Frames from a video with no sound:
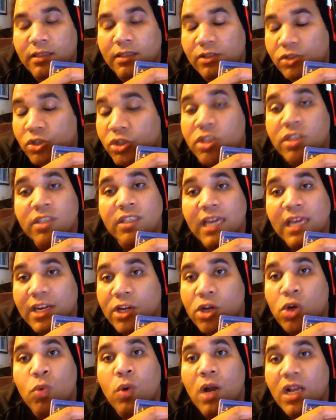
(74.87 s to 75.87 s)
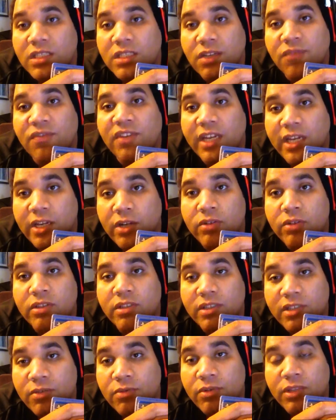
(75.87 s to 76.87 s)
You just gotta go watch the videos
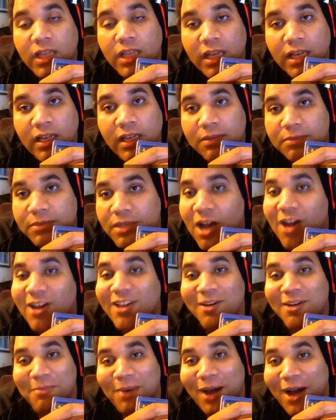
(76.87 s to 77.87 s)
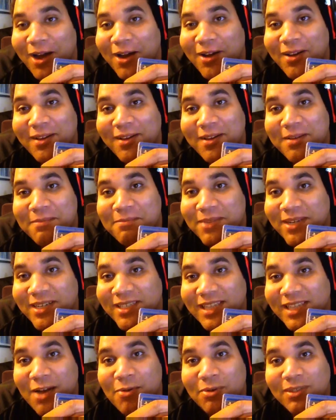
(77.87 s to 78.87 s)
to see what the hell I'm talking about,
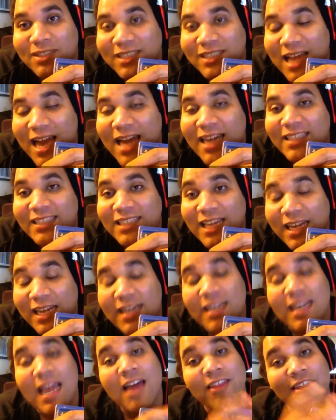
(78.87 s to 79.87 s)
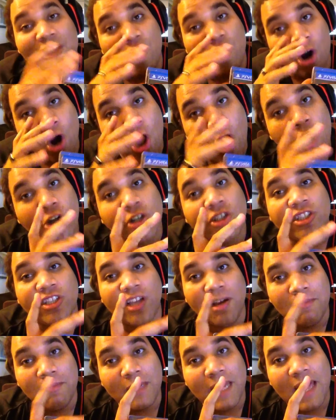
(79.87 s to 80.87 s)
because I was not excited. Now there are
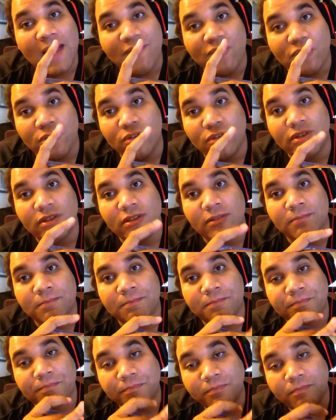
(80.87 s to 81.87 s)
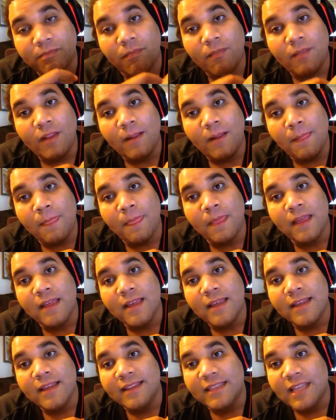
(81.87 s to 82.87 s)
some levels
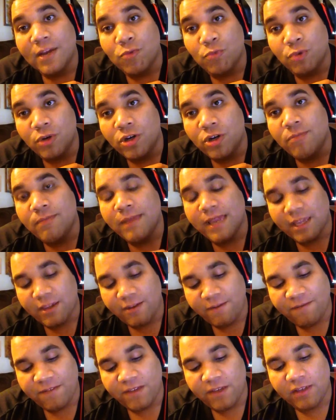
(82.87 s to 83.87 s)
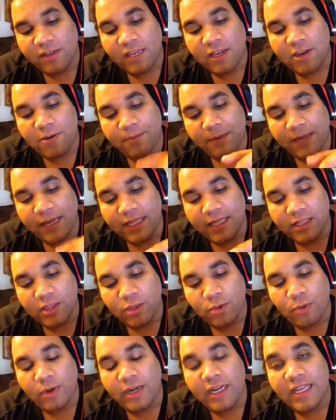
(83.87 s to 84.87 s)
that will make you feel like you're playing the
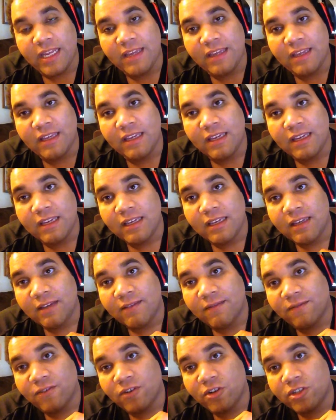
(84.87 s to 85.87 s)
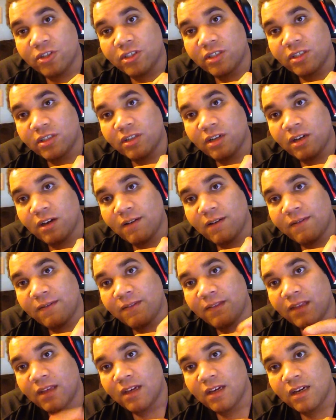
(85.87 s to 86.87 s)
3D version
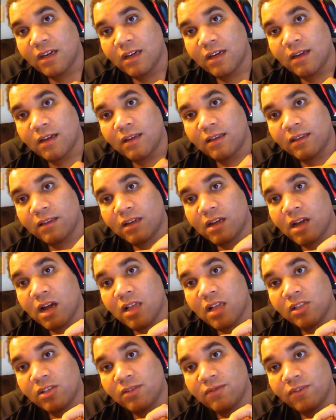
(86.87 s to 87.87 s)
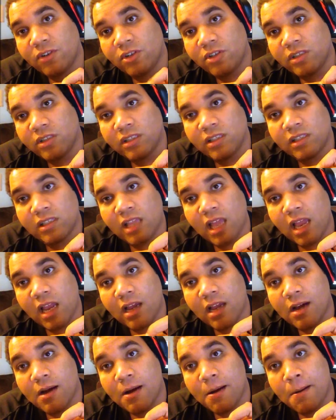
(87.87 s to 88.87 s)
of the console versions, like